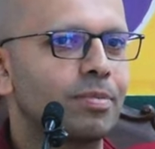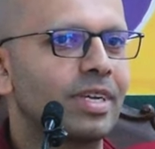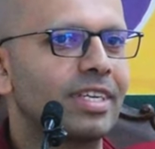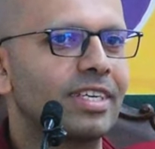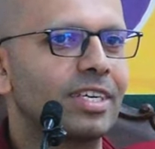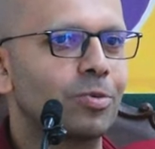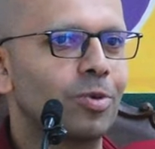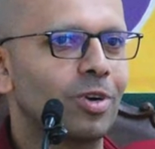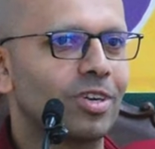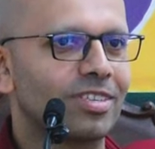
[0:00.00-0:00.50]

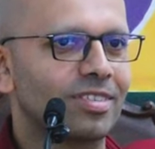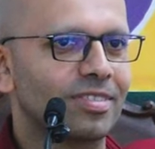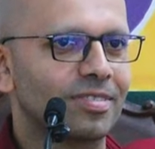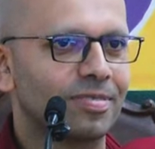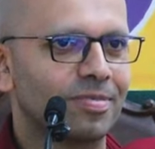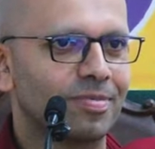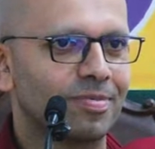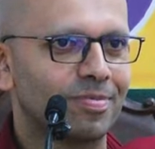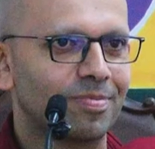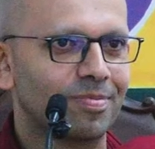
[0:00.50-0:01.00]
spending what?
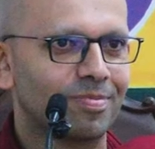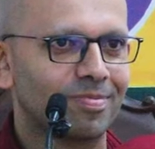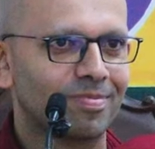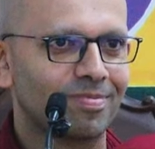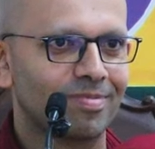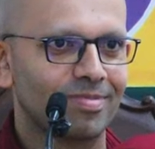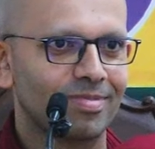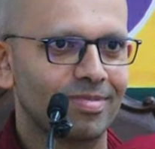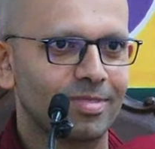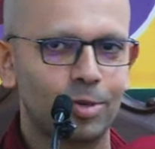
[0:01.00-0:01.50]

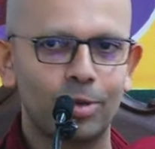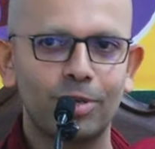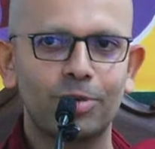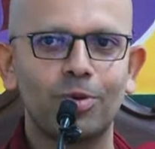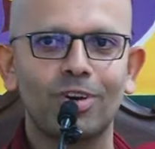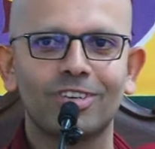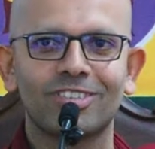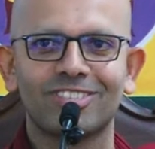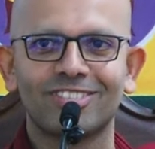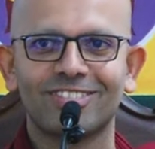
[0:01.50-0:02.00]
Doing
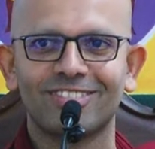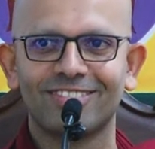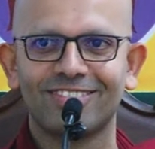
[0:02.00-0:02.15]
what?